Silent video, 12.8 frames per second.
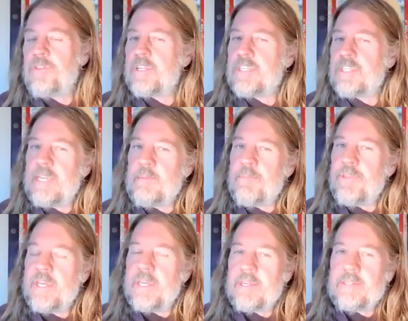the same
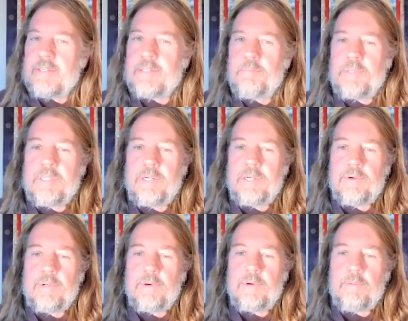thing as this
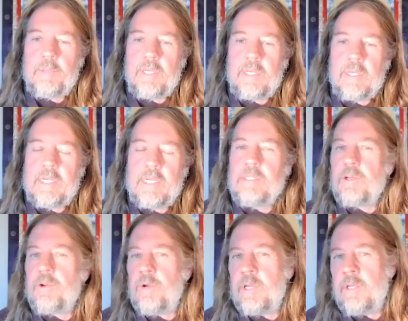material being
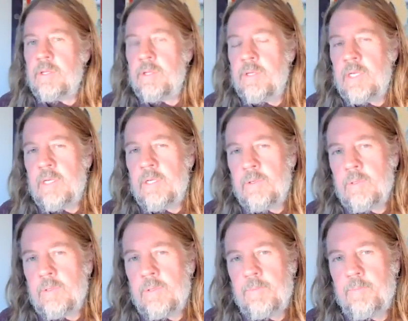integrated and healed.